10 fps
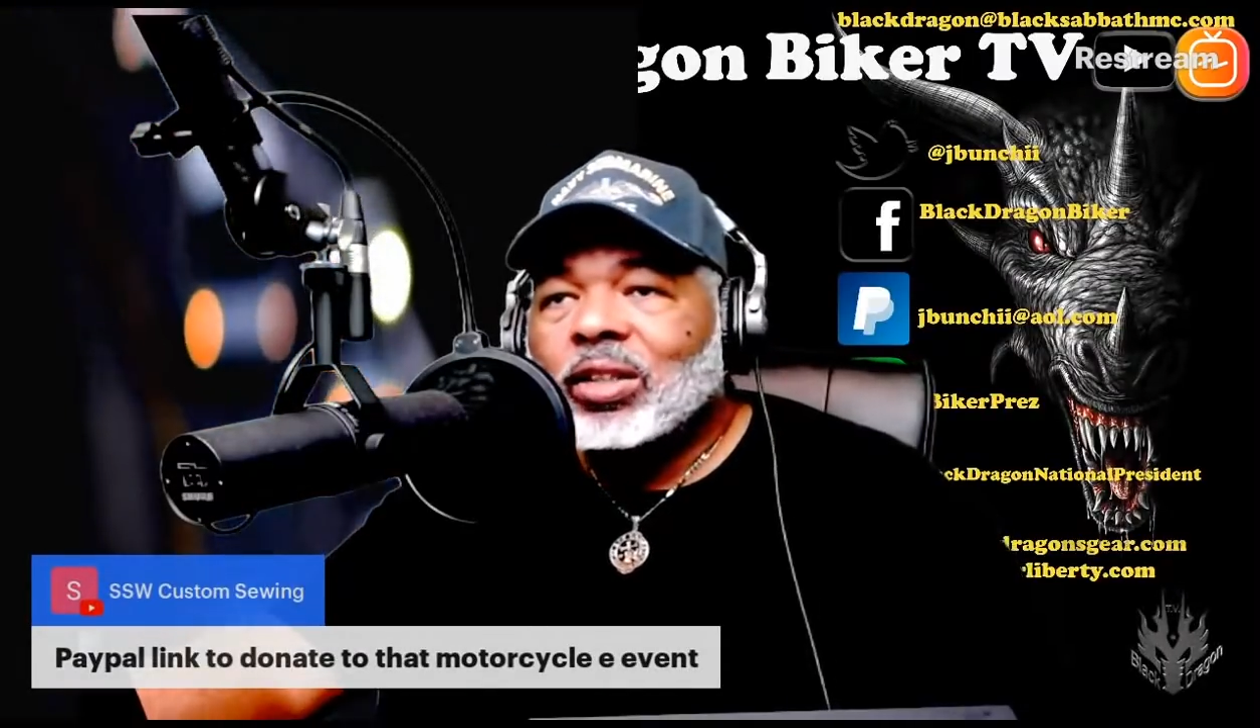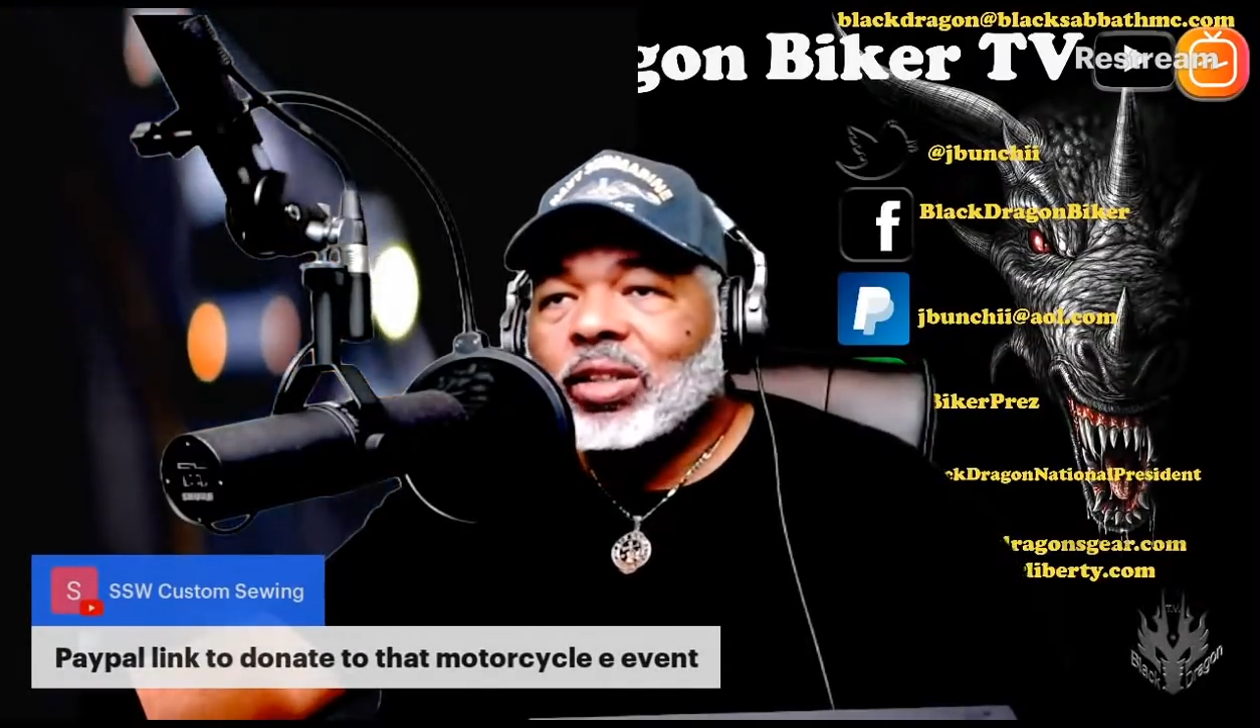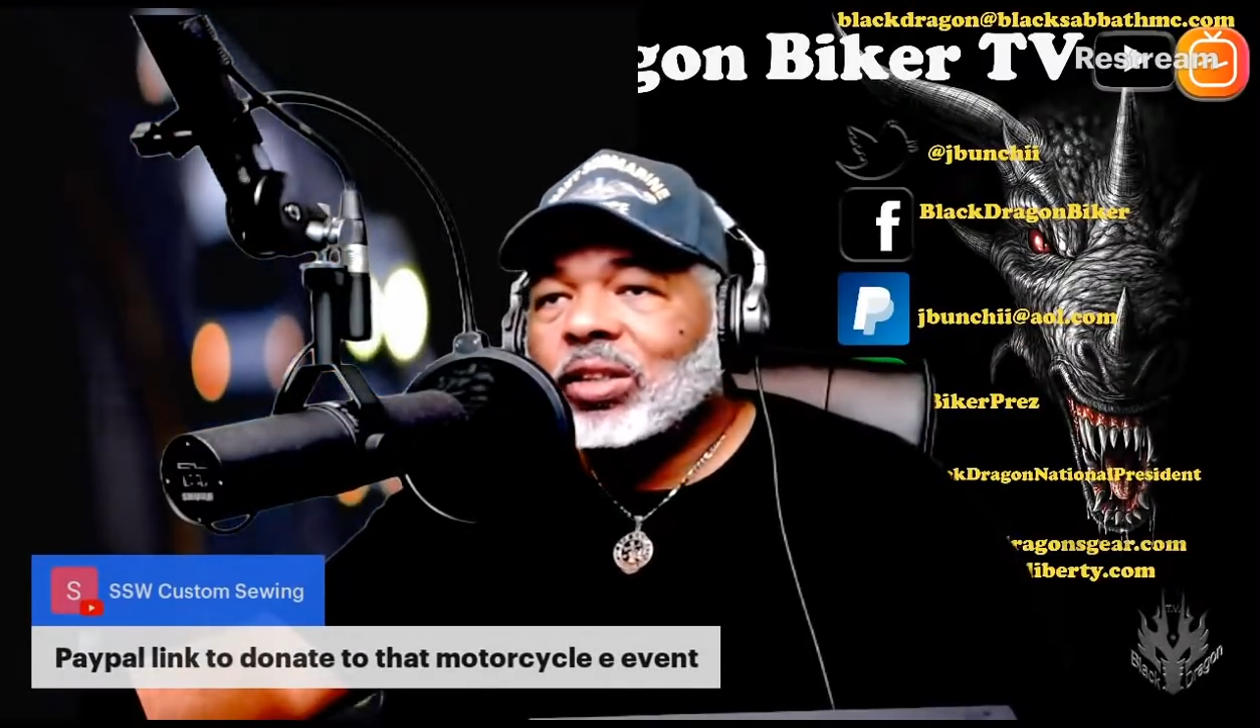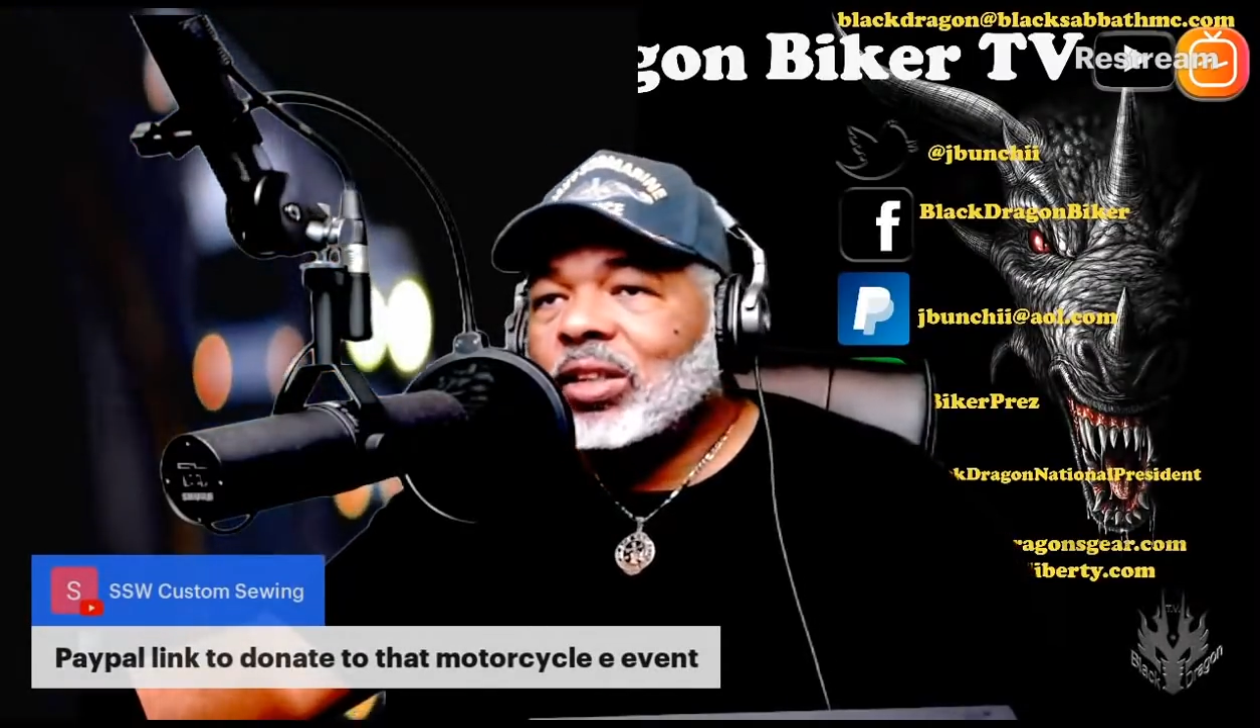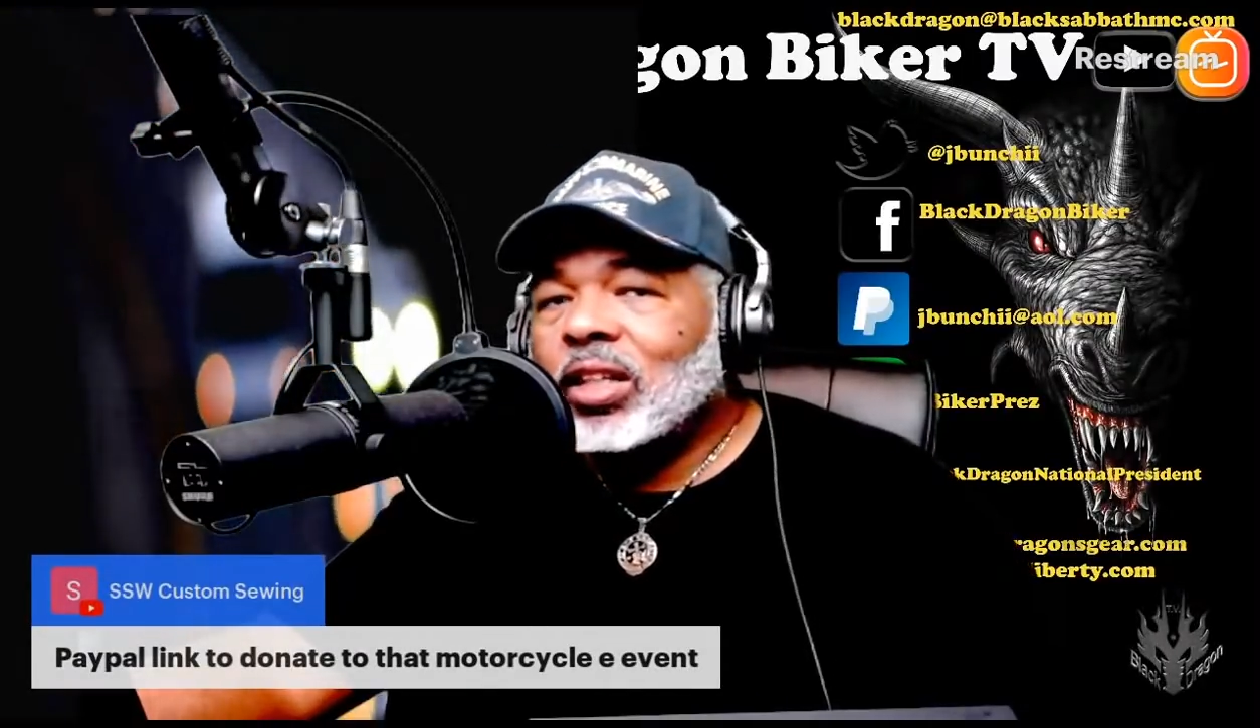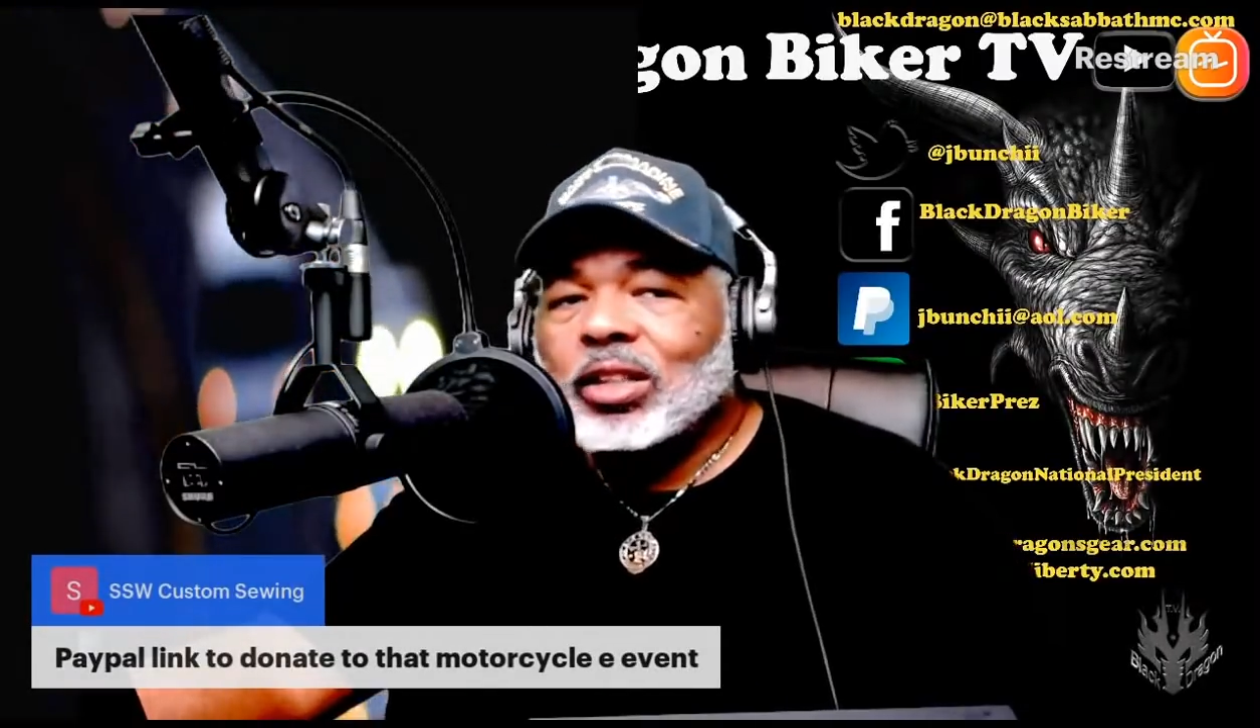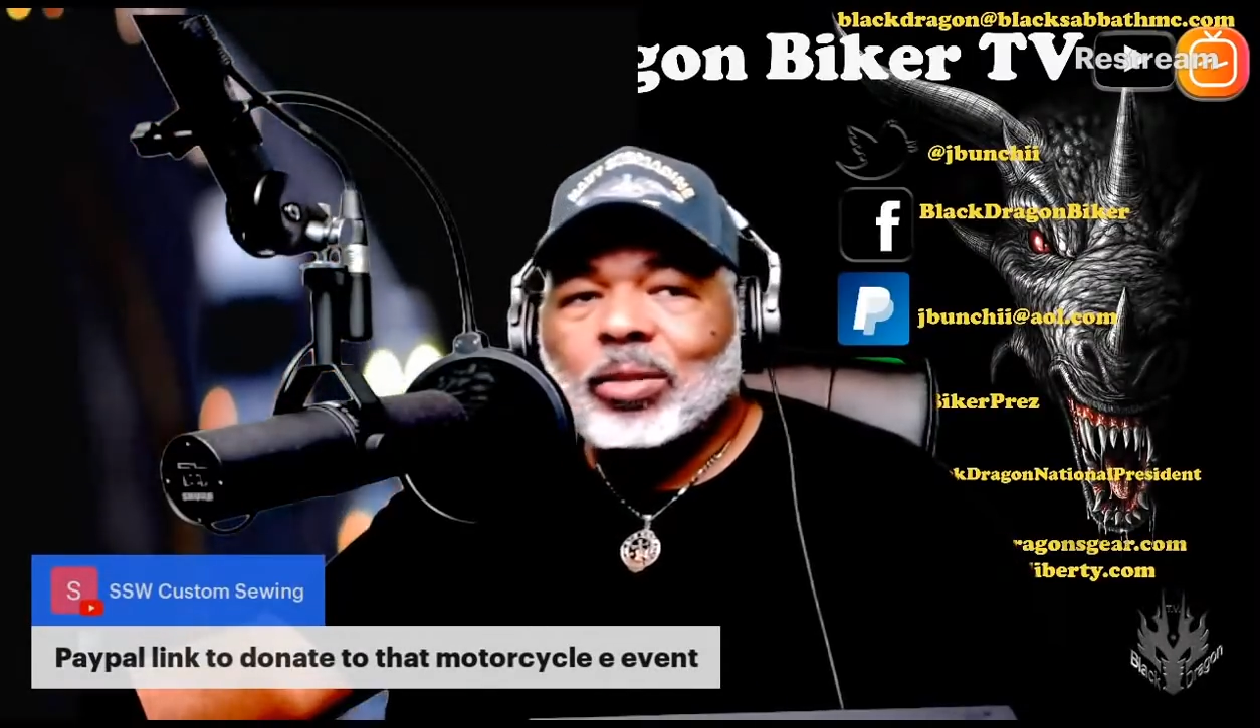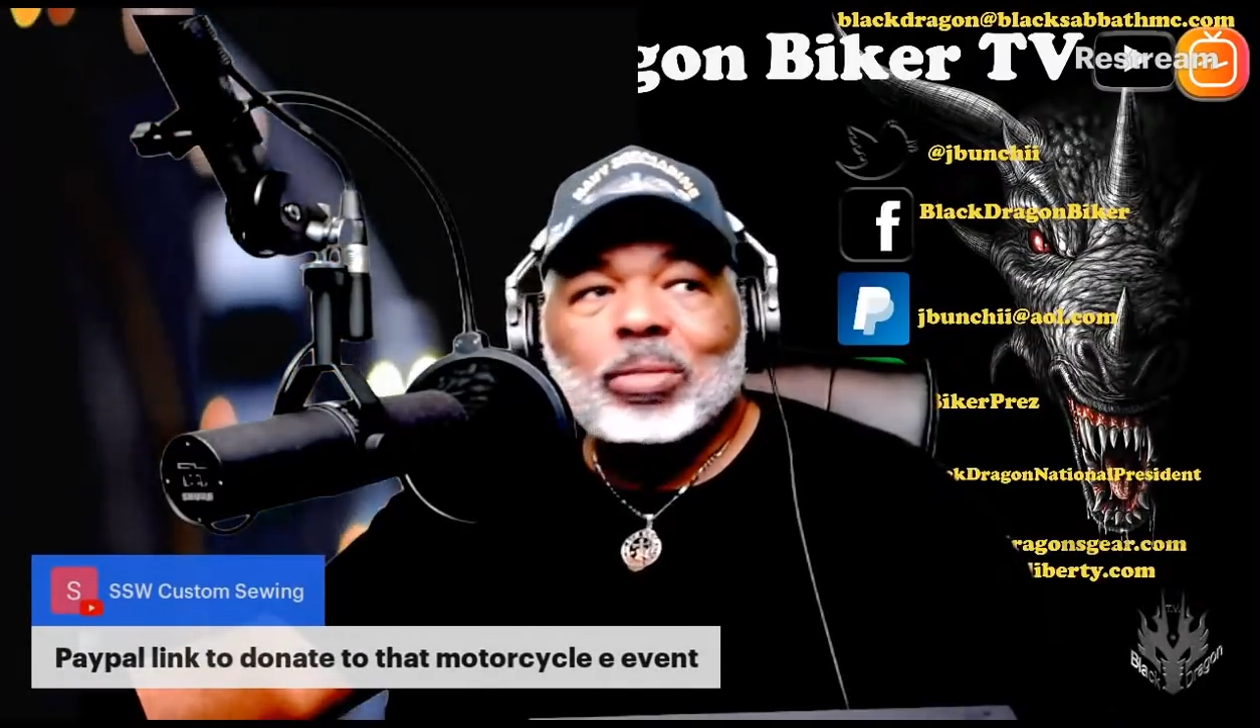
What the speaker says: Just send it